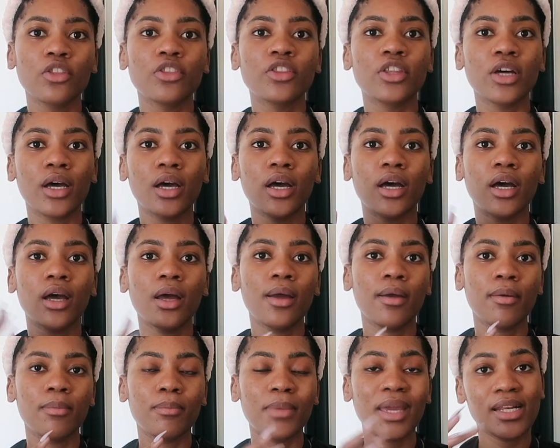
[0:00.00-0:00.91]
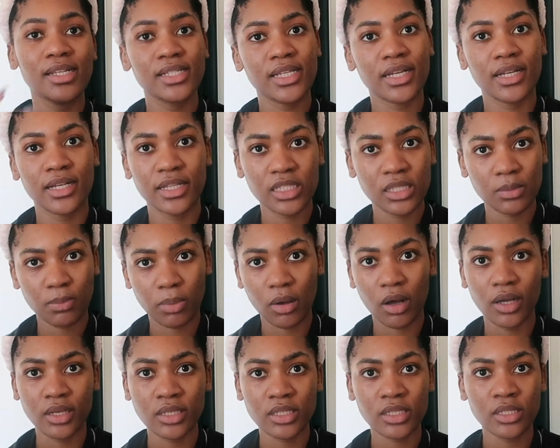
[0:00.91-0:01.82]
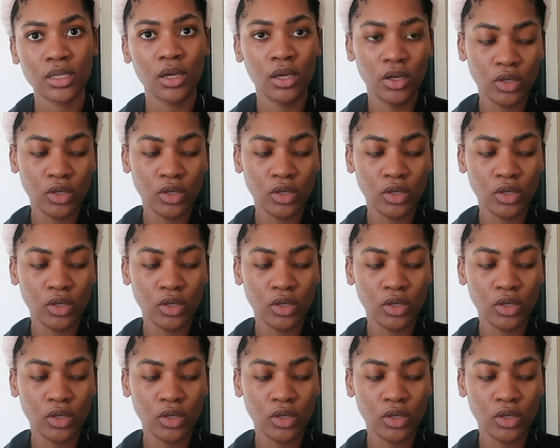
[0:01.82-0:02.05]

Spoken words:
the maintenance part.